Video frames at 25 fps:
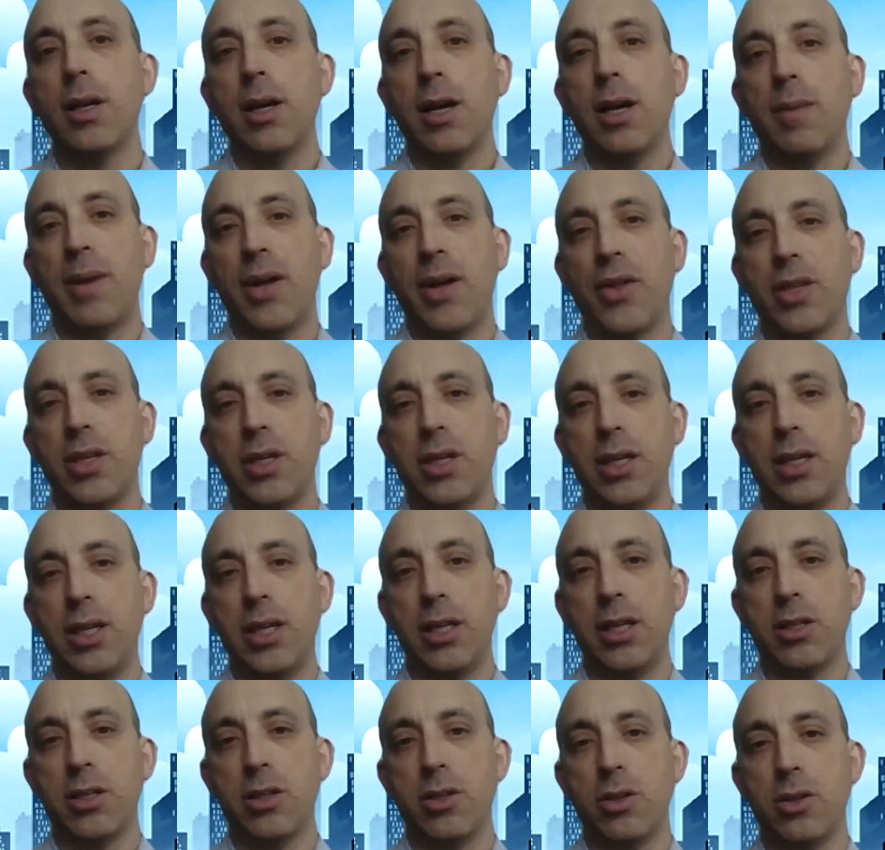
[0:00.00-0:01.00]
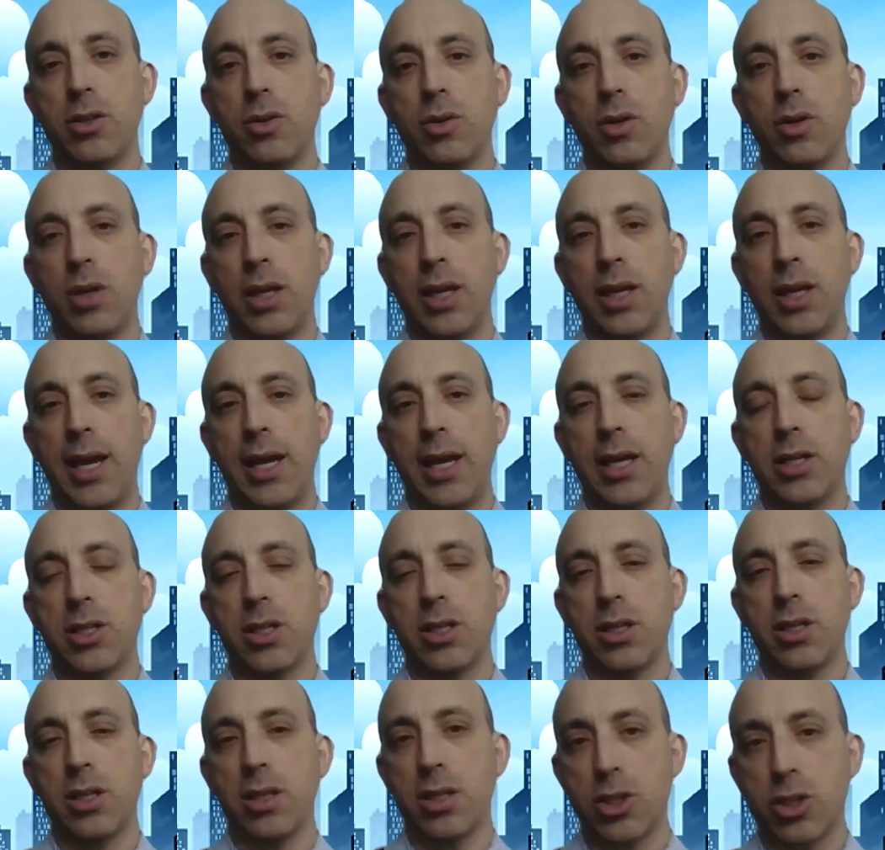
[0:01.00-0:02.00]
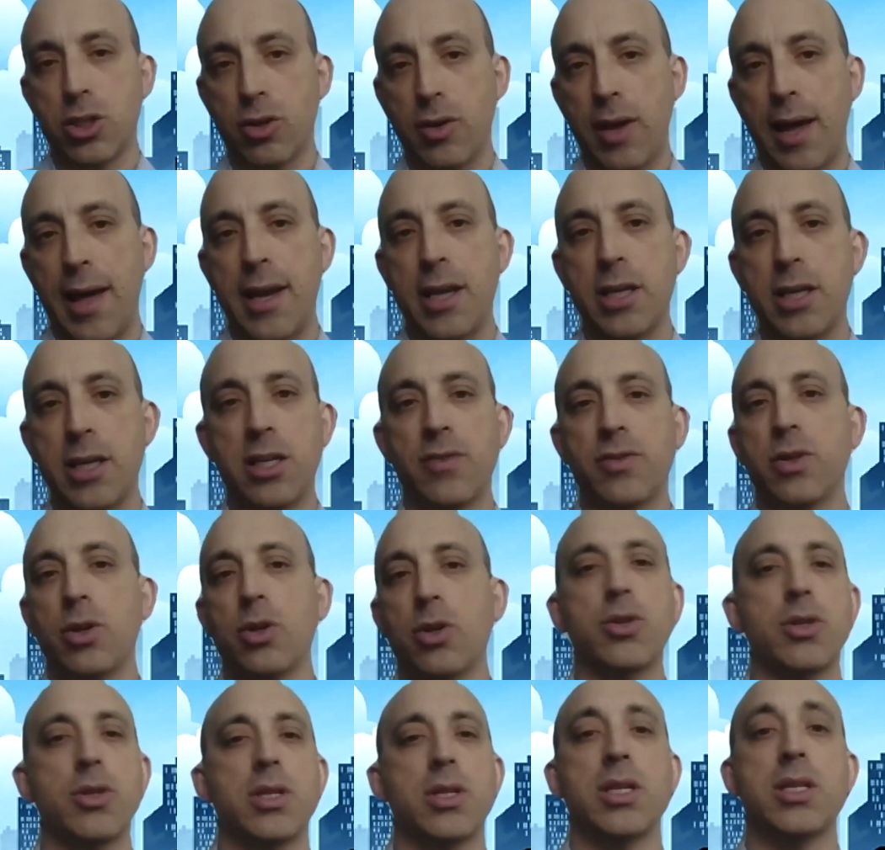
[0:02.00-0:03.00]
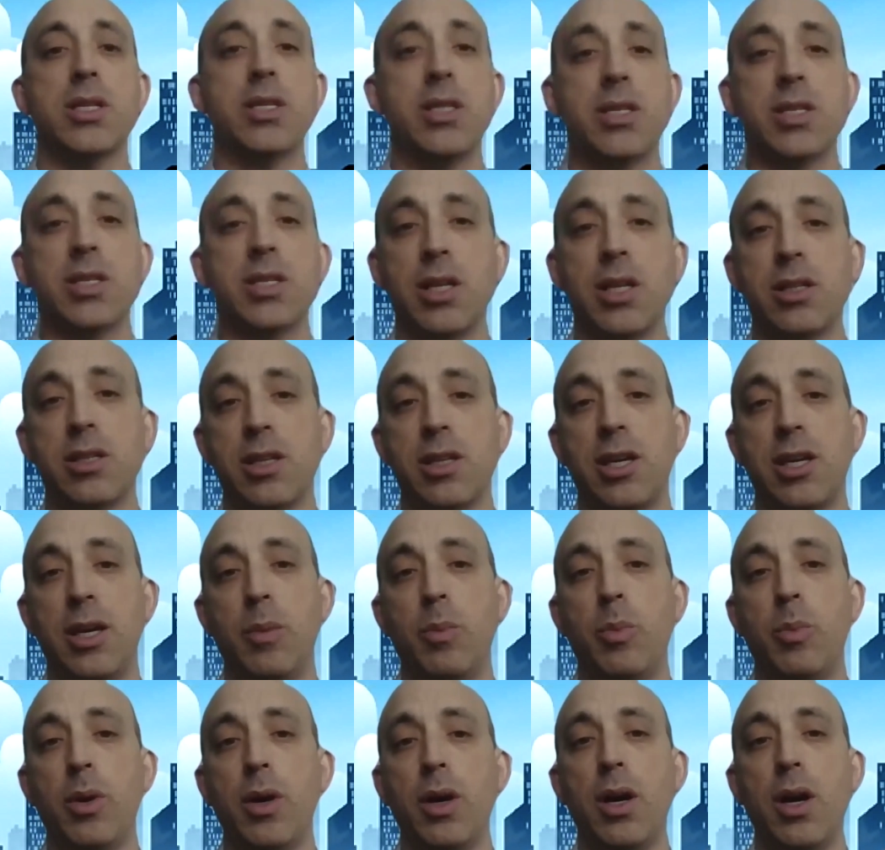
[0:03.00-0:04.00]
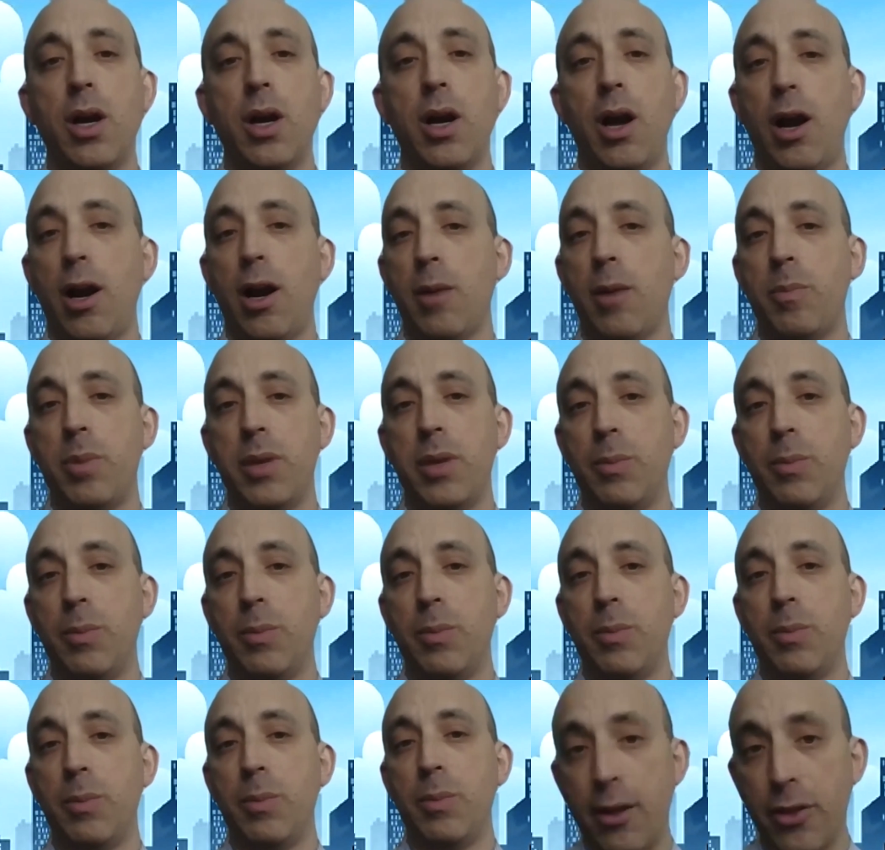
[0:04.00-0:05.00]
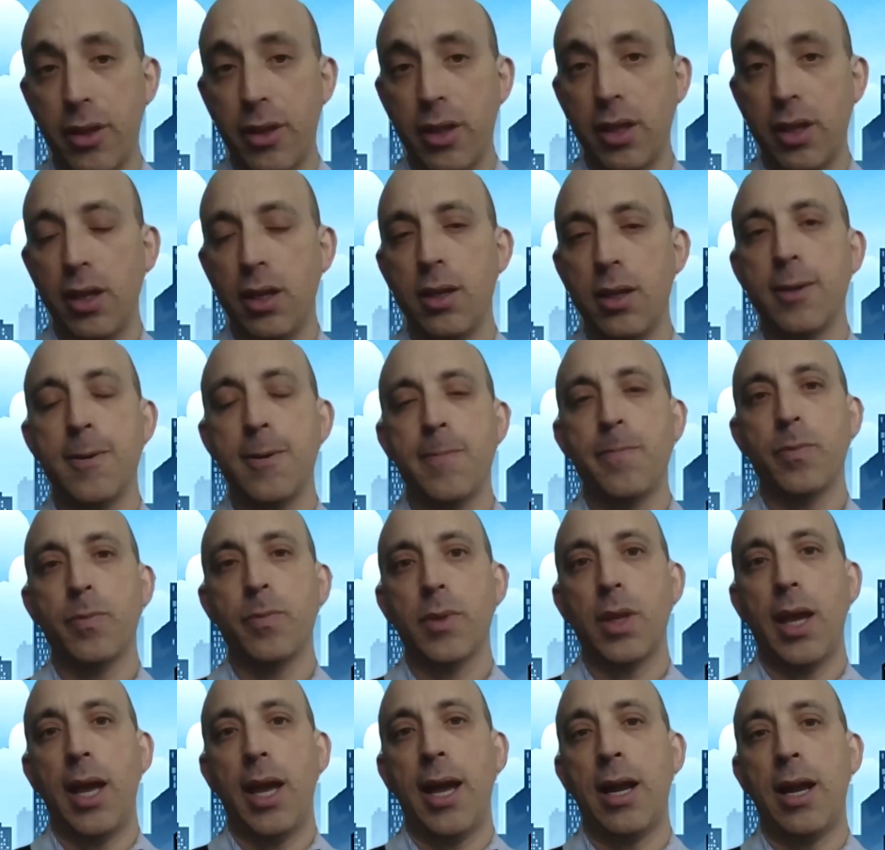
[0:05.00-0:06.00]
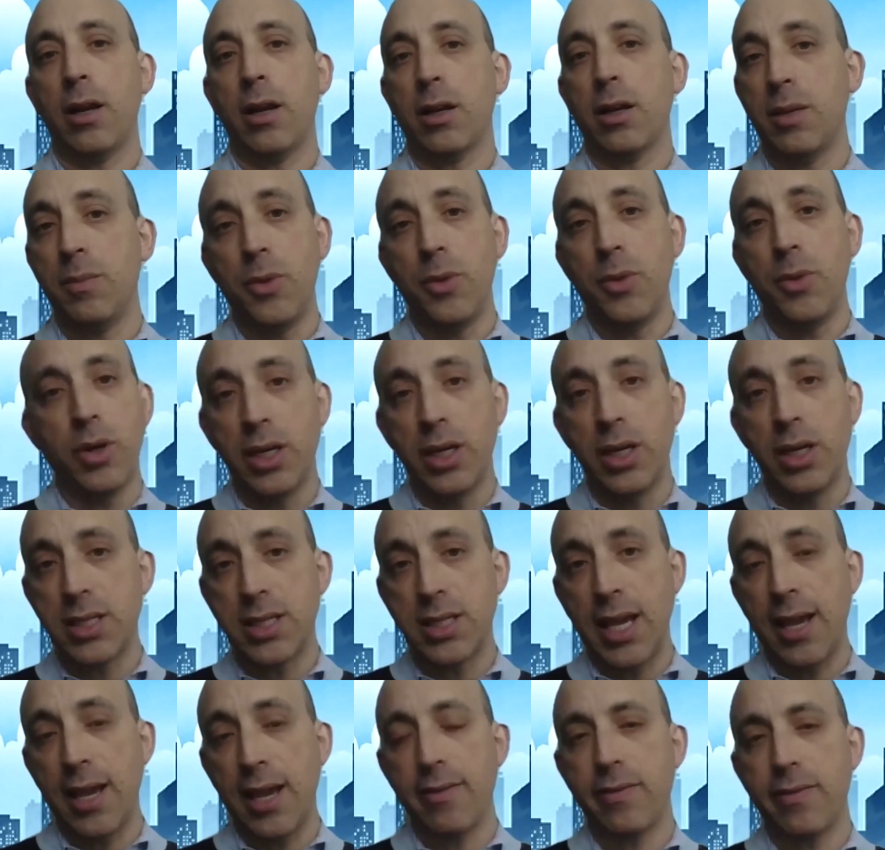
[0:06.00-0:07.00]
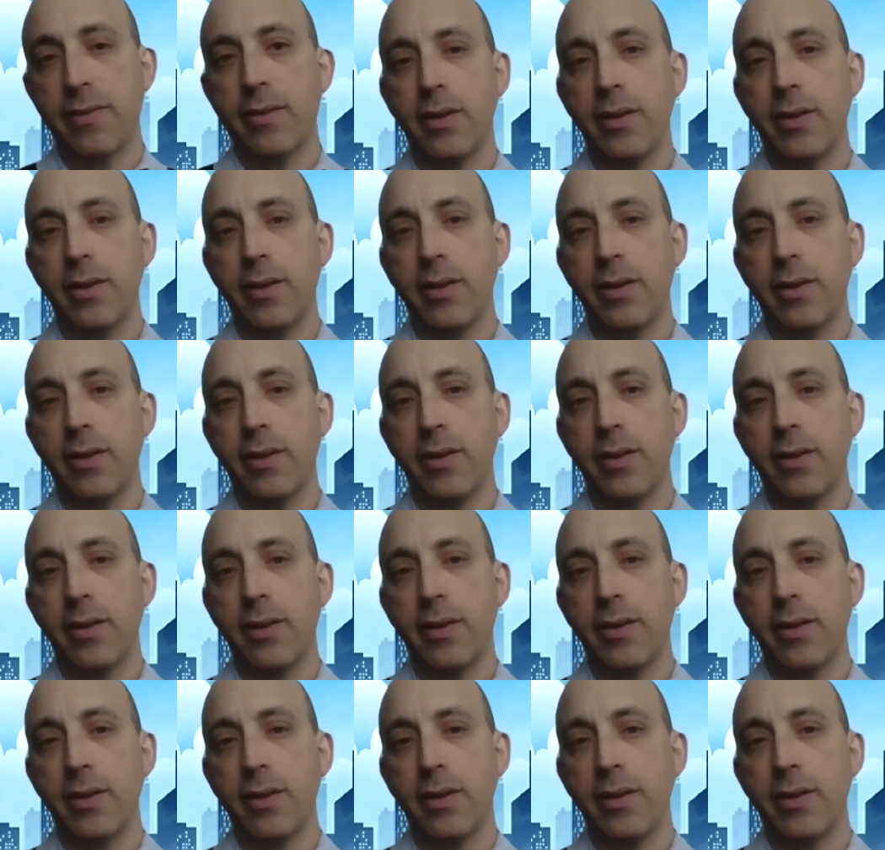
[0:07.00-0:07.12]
about the need to engage in this strategy of social distancing to keep our people healthy and our community safe.